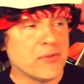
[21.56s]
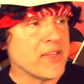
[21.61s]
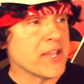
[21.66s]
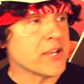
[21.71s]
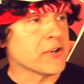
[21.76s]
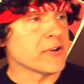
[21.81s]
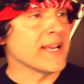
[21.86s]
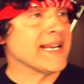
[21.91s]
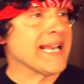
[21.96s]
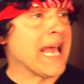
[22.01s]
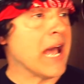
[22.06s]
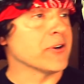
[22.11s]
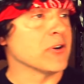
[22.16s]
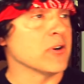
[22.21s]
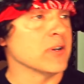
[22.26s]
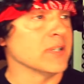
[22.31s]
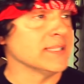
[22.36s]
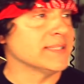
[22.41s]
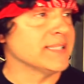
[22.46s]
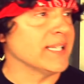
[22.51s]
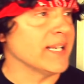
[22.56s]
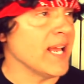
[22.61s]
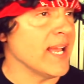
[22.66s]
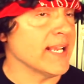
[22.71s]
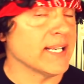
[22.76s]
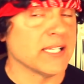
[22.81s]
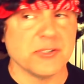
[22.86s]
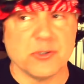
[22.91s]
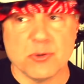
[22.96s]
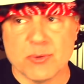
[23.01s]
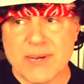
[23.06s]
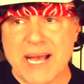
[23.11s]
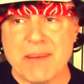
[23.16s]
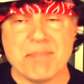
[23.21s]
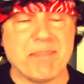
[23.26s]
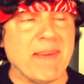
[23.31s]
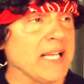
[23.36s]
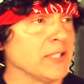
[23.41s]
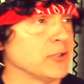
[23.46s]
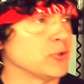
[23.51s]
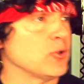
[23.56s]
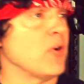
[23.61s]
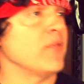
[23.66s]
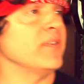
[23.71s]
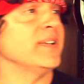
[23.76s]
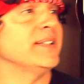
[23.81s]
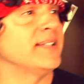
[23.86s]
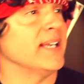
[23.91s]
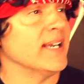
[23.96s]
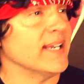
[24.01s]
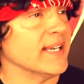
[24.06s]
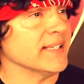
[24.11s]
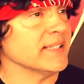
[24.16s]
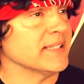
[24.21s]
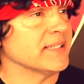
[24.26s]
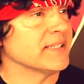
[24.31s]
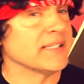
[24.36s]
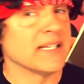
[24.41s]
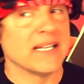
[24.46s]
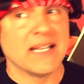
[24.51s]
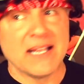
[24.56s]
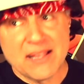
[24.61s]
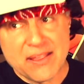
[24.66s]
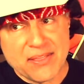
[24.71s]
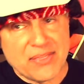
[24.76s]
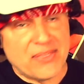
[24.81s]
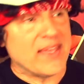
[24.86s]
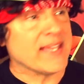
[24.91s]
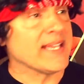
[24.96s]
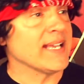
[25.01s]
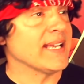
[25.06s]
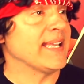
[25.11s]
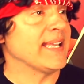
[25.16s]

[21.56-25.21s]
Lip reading: you think you're getting out early tonight because you got Bon Jovi tickets, think